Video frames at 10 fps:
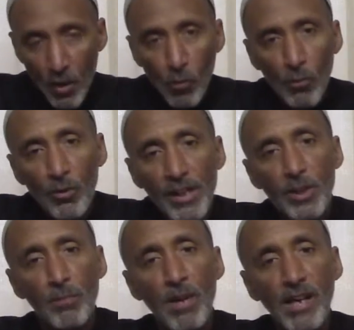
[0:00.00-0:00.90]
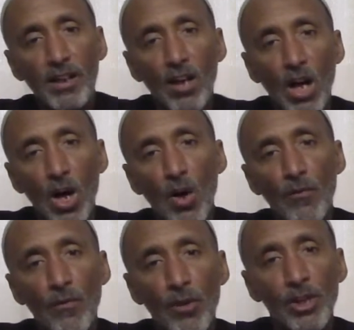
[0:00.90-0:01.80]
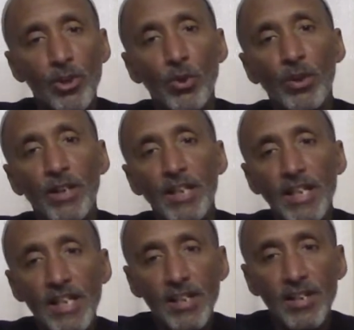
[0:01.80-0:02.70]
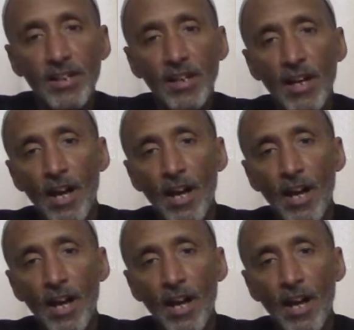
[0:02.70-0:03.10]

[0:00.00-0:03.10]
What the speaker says: When we speak of the Sunnis